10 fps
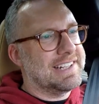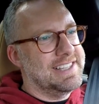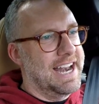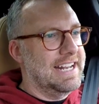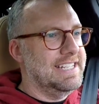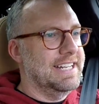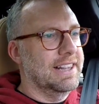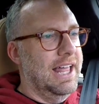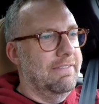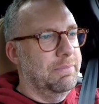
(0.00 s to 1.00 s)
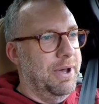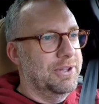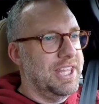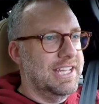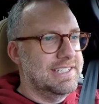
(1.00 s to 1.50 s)
that I didn't love about
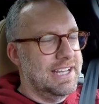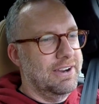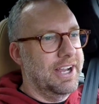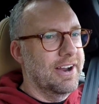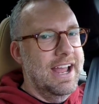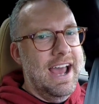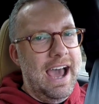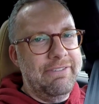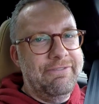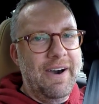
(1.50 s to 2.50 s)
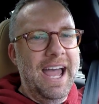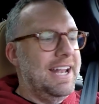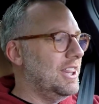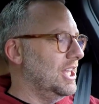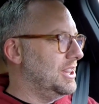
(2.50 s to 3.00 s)
the interior. I find
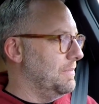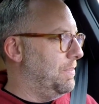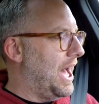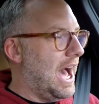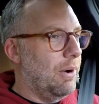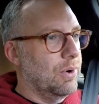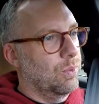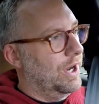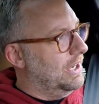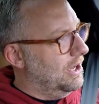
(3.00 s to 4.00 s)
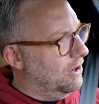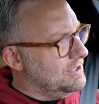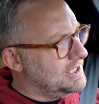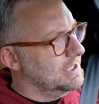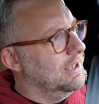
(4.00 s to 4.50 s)
that the power
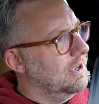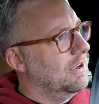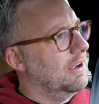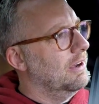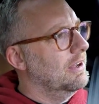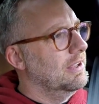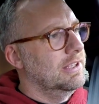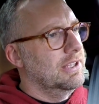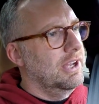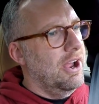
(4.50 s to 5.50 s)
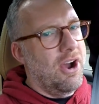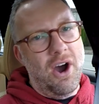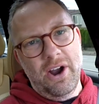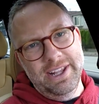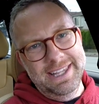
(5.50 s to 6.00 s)
windows
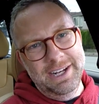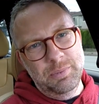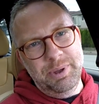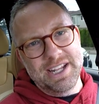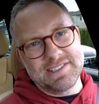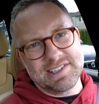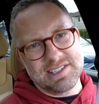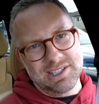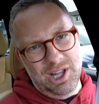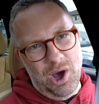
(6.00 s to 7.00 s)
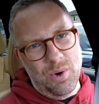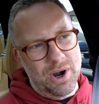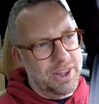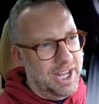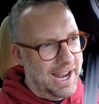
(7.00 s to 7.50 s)
are a little bit
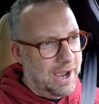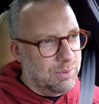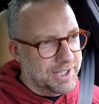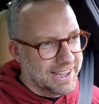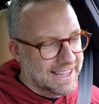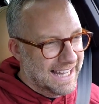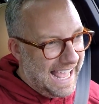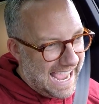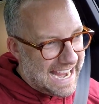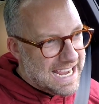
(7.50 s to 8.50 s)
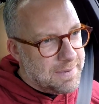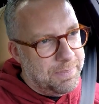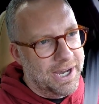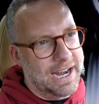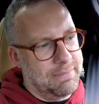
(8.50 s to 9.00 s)
slower than I would like,
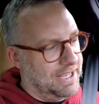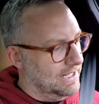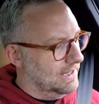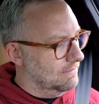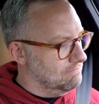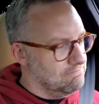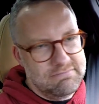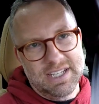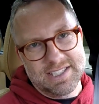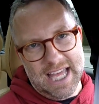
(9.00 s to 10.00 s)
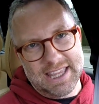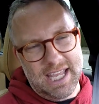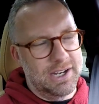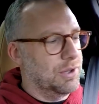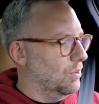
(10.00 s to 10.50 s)
but I mean, is that the
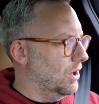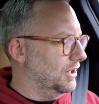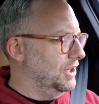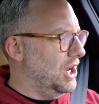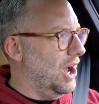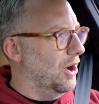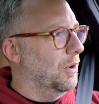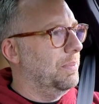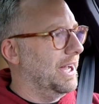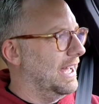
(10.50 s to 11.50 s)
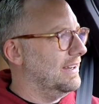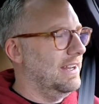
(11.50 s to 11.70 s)
end of the world? No, but